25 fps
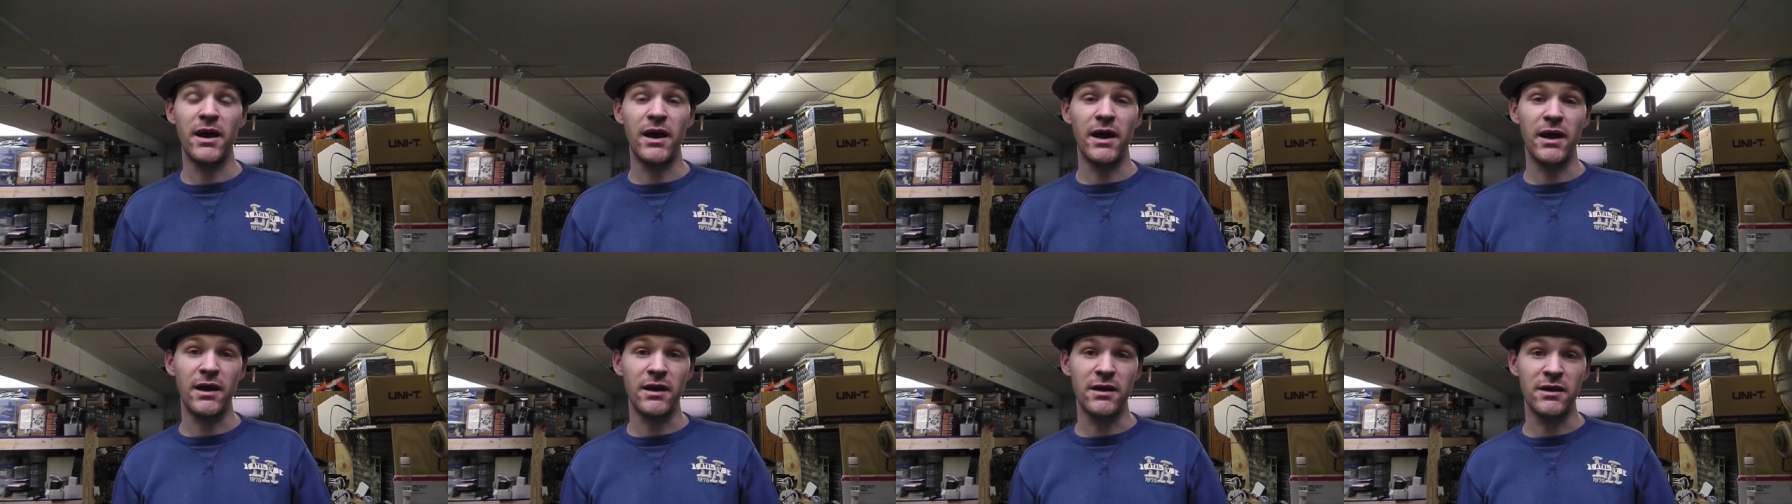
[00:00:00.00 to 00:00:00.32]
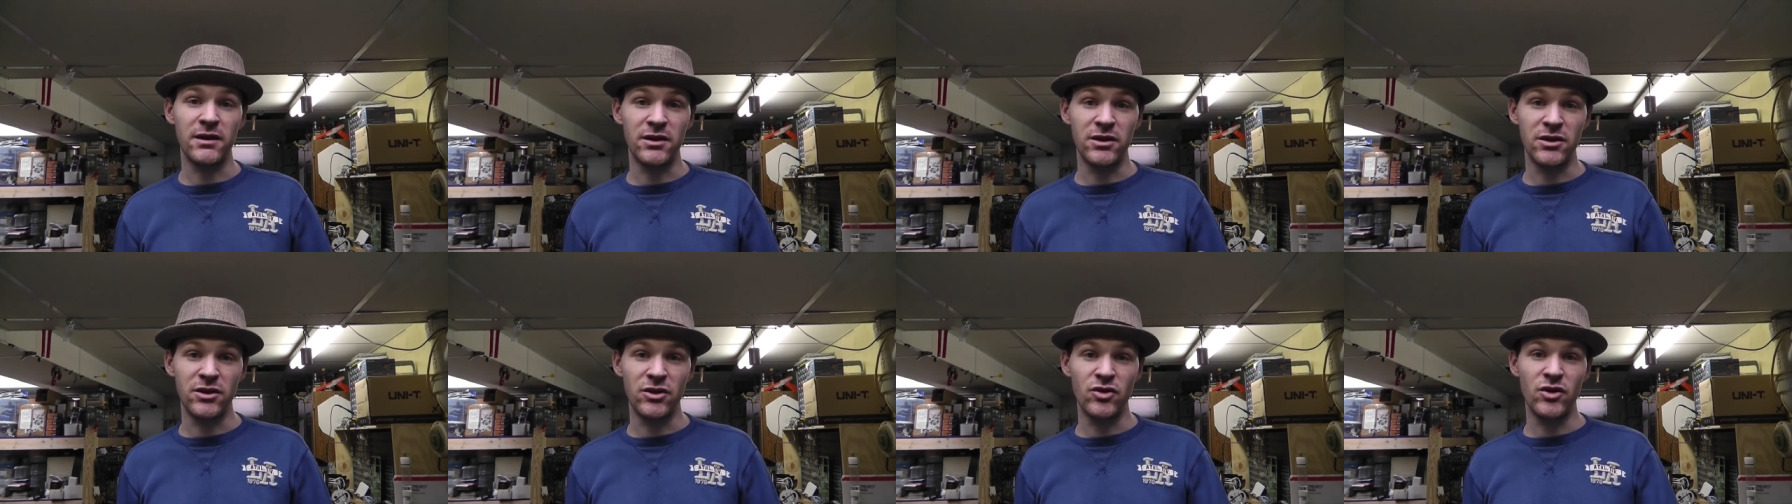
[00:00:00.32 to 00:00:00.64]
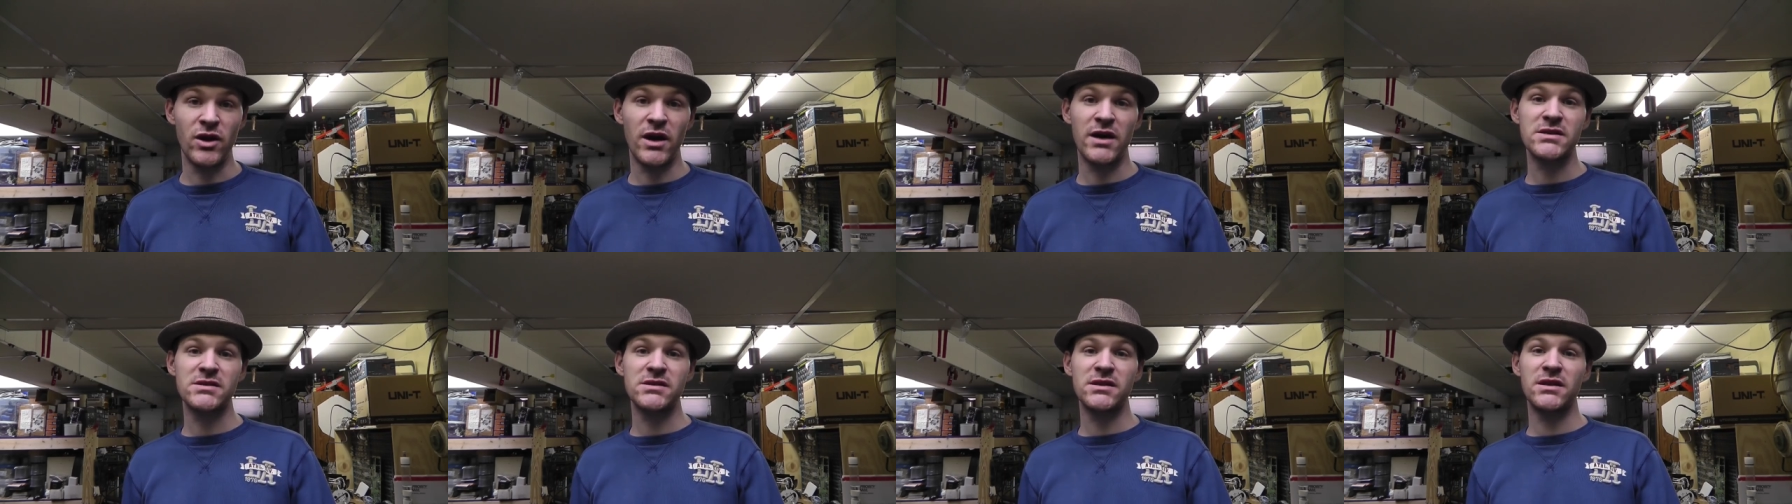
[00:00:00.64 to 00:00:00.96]
and you
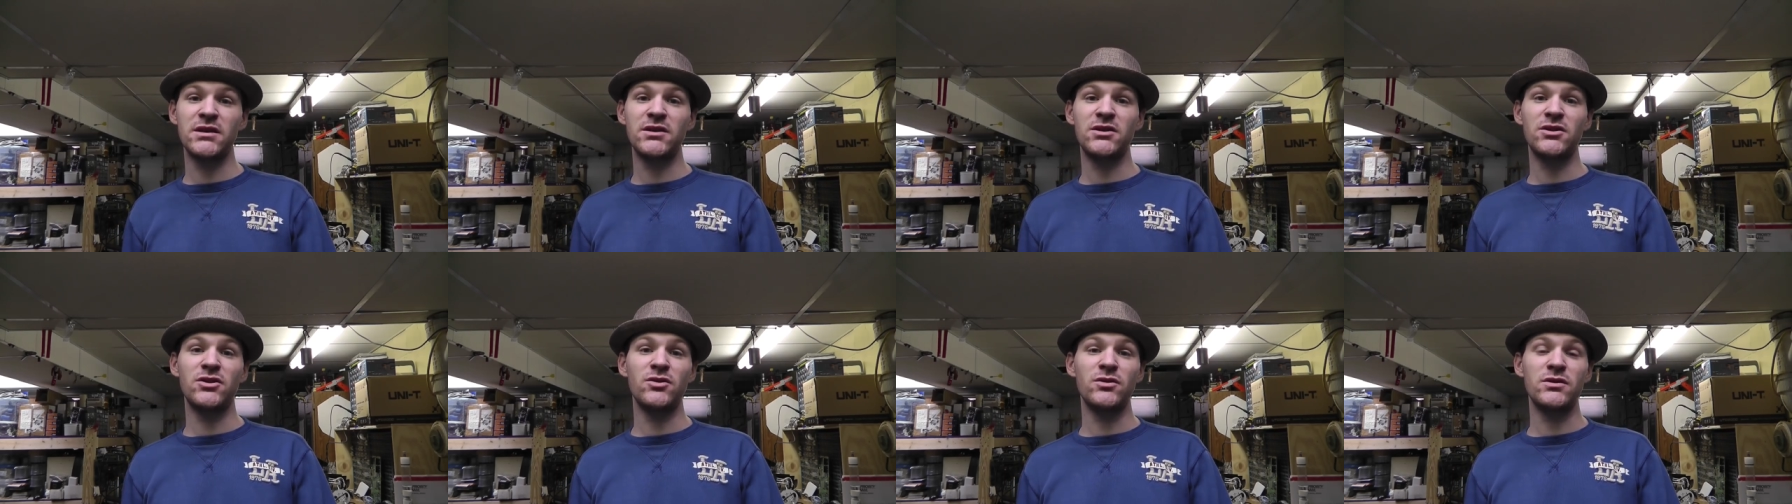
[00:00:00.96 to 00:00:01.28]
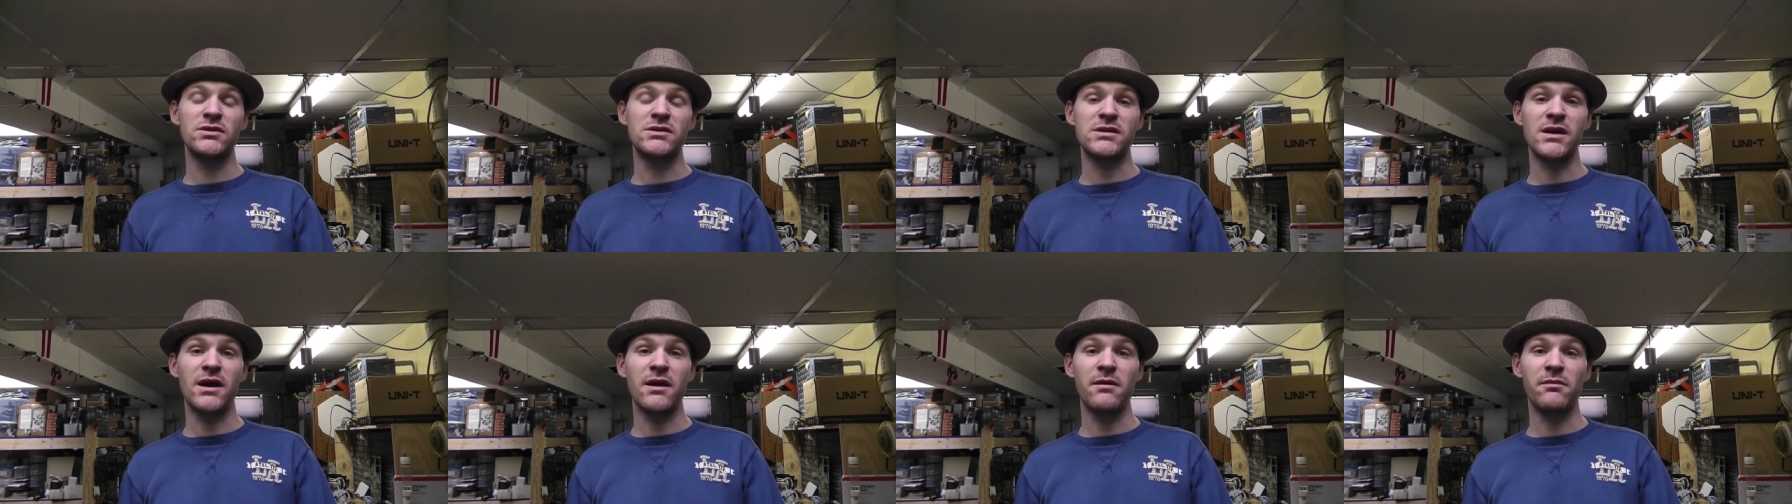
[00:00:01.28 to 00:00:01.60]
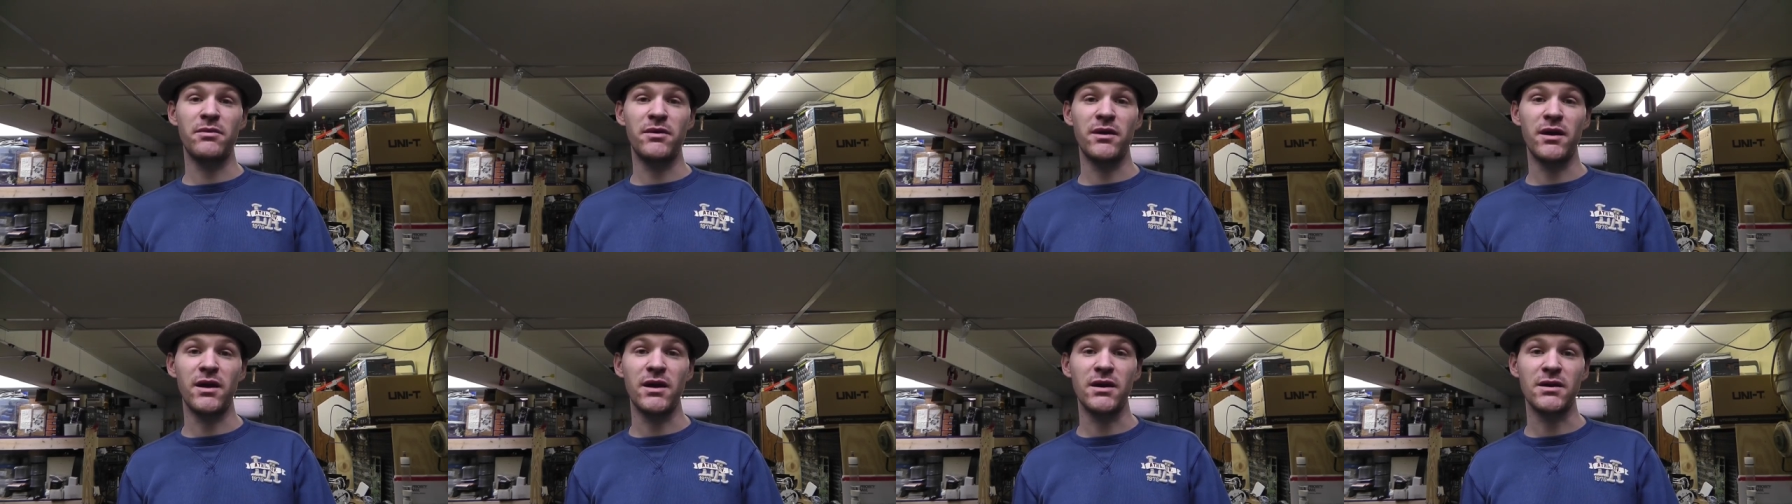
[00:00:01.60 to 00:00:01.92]
guys need to do the
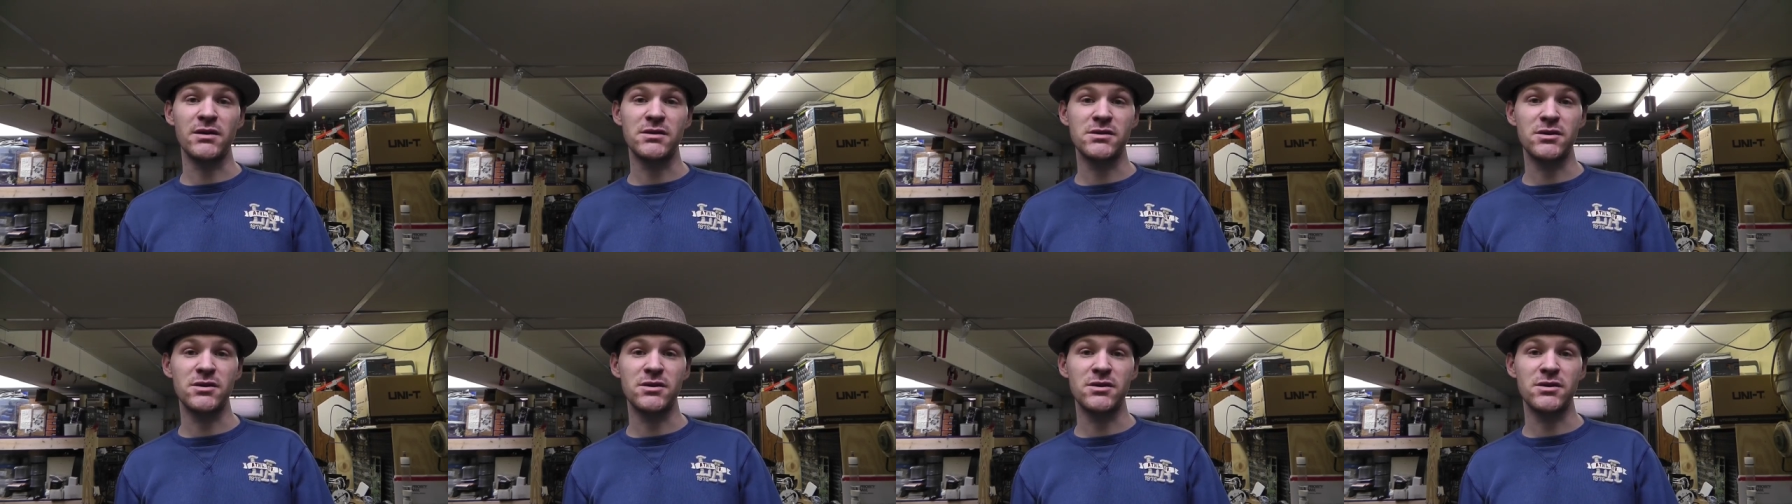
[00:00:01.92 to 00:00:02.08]
same thing.